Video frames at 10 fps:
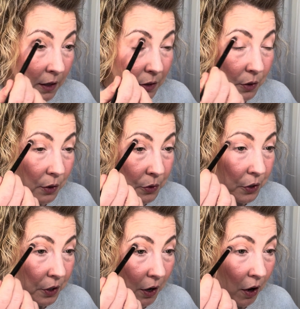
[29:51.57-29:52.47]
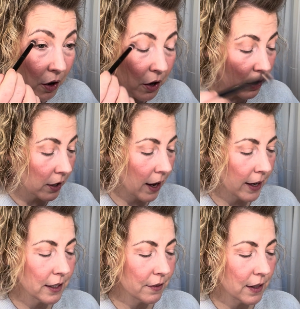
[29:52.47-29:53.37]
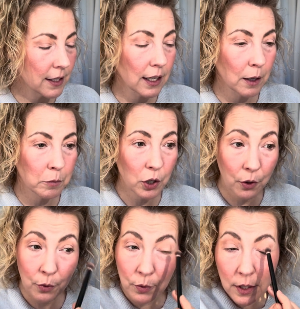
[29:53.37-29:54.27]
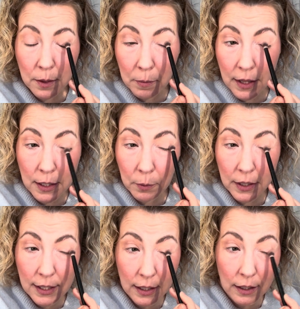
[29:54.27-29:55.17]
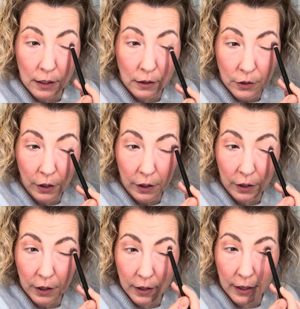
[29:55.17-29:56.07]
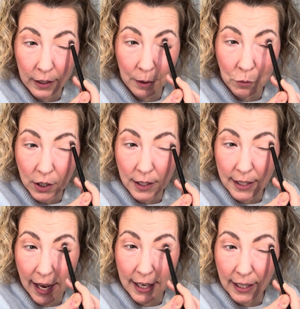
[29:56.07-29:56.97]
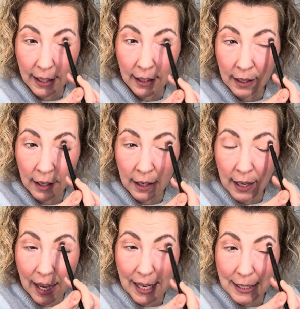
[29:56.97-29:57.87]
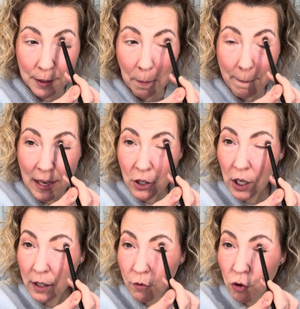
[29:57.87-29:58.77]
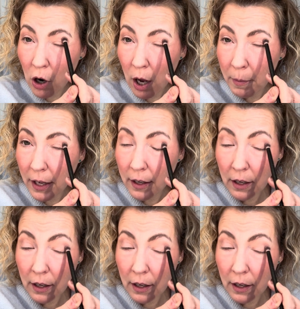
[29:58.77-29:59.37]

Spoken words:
So those are all kind of the same tones, but this one is a little darker, and I'm just adding a smidgen of drama.